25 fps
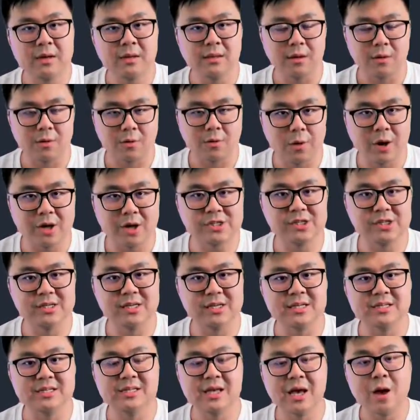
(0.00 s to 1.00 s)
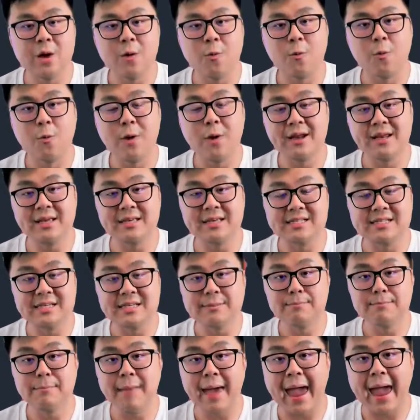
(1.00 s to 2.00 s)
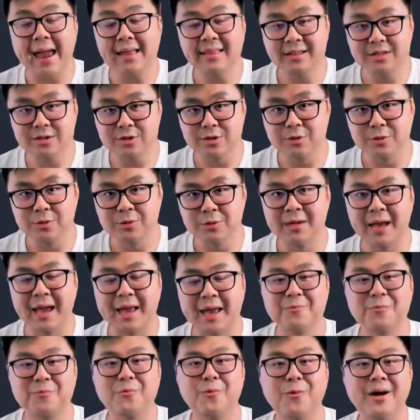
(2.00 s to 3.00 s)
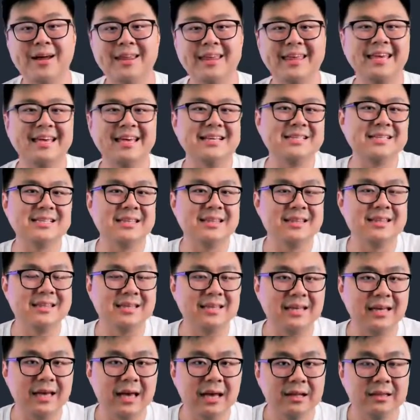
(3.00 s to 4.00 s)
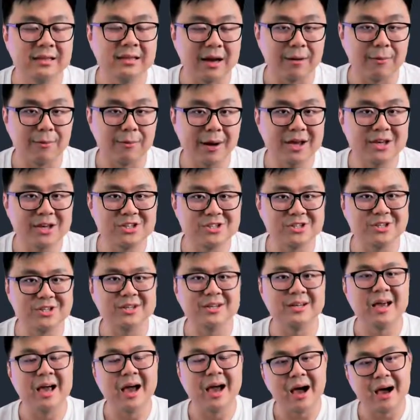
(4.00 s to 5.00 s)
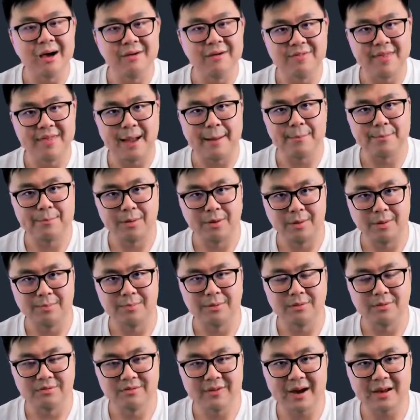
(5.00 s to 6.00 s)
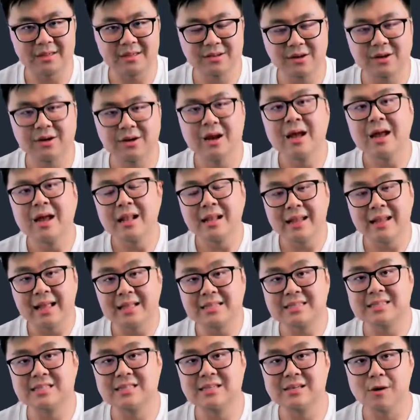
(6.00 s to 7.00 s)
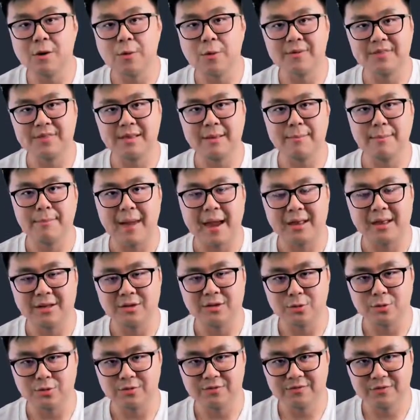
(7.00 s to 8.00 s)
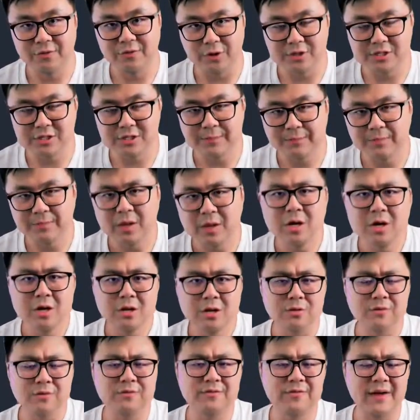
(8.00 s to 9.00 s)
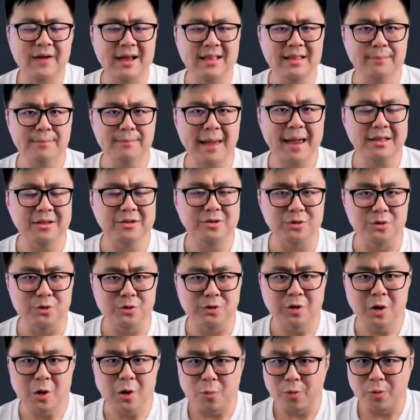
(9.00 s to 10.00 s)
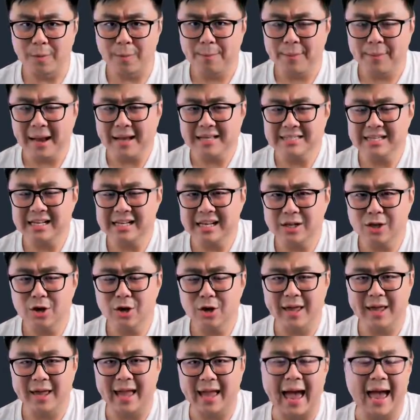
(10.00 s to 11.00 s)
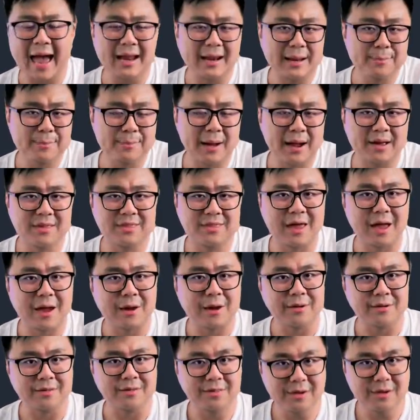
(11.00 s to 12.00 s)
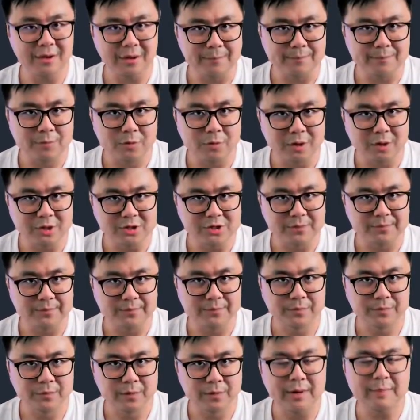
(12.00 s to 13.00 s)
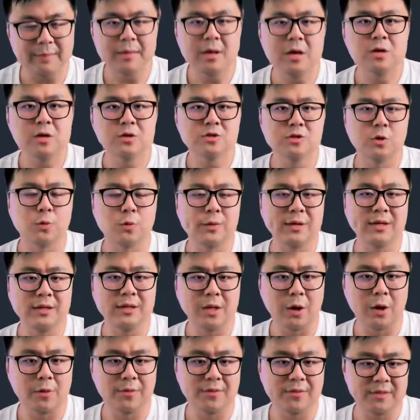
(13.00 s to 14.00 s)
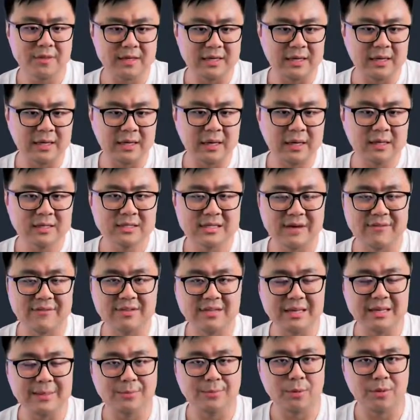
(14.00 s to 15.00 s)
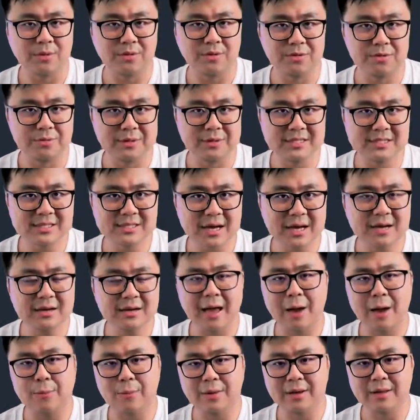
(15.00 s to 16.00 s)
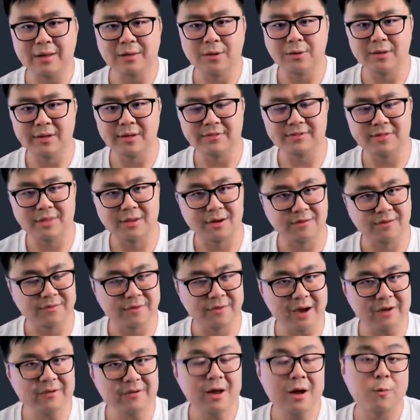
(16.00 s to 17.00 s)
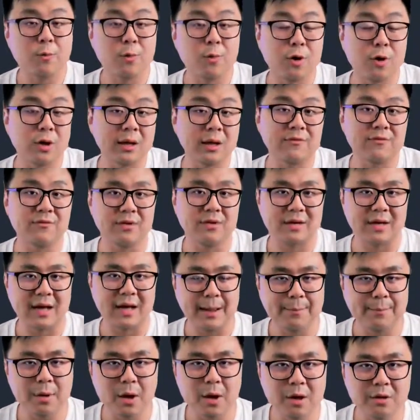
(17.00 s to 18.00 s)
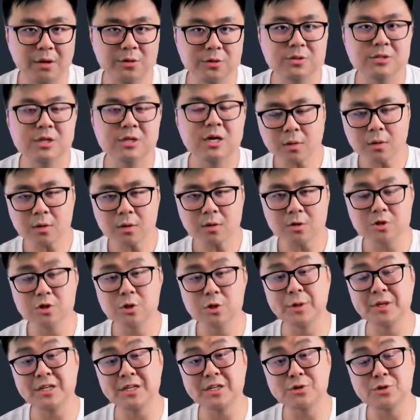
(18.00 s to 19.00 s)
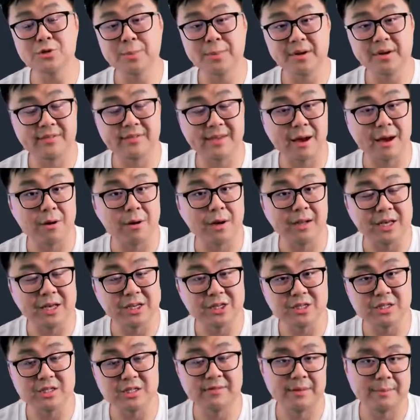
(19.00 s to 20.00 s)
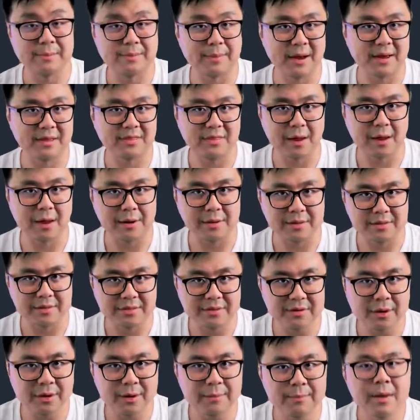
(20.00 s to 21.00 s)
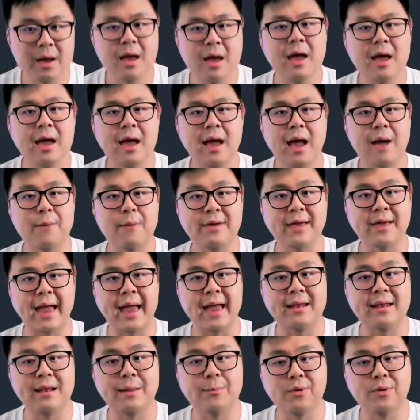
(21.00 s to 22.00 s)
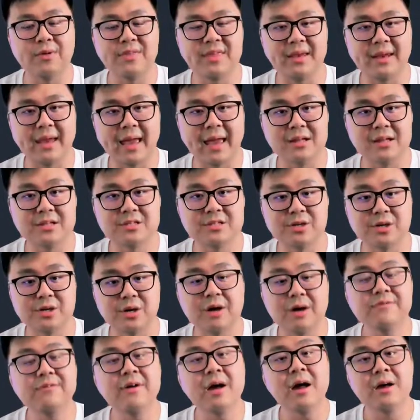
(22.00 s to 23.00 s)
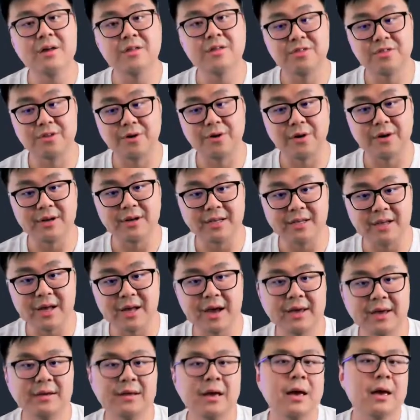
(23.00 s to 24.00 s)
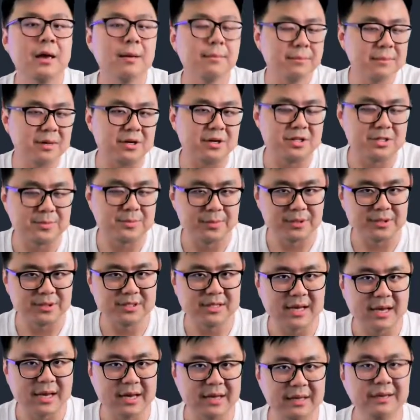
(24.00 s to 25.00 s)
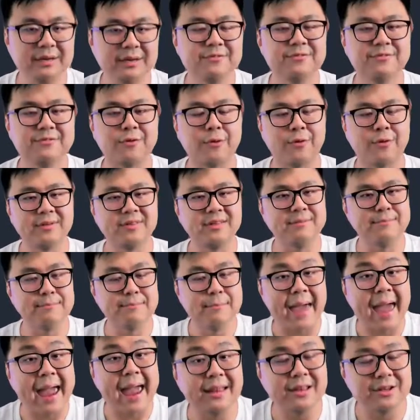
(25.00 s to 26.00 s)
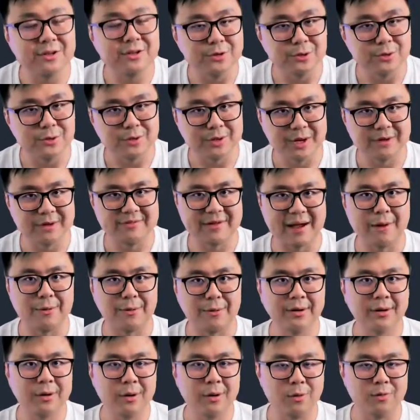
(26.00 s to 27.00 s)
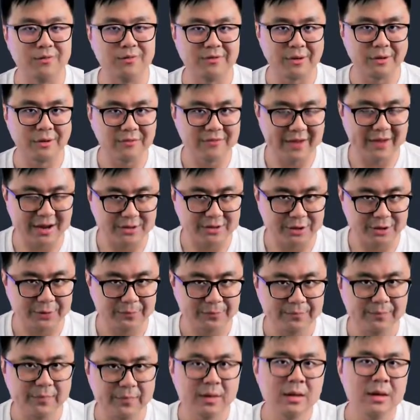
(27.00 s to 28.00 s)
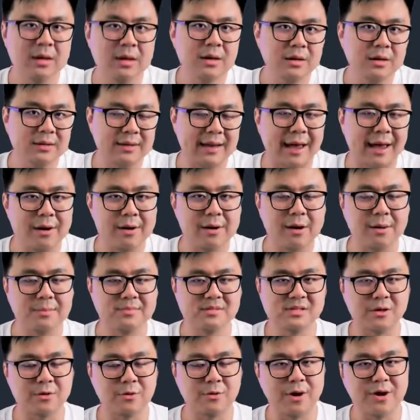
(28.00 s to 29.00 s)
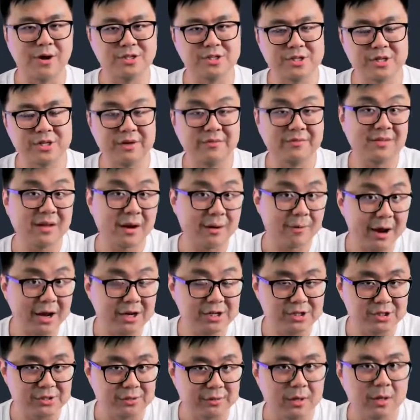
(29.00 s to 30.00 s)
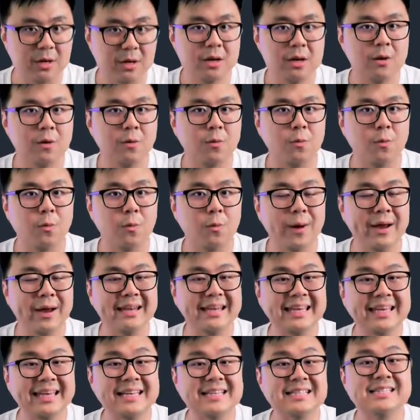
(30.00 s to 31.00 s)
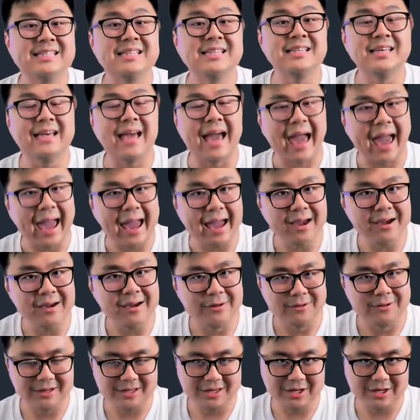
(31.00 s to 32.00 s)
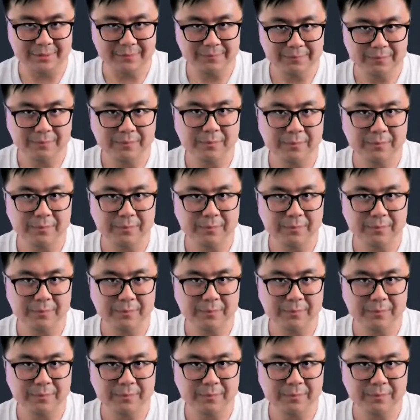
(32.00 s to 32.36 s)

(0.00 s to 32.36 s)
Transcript: The question is, what is the magnitude and what is the direction of that purple vector? Let's deal with the magnitude first. To find the magnitude, we're basically looking at a Pythagorean theorem question, right? So we know the 17.3 side and we know the 35. We're looking for the hypotenuse. So we just do a bit of calculations of the Pythagorean theorem and we end up with an answer of 39 meters per second for the magnitude of our overall vector. Now comes the question of direction. What is the angle here?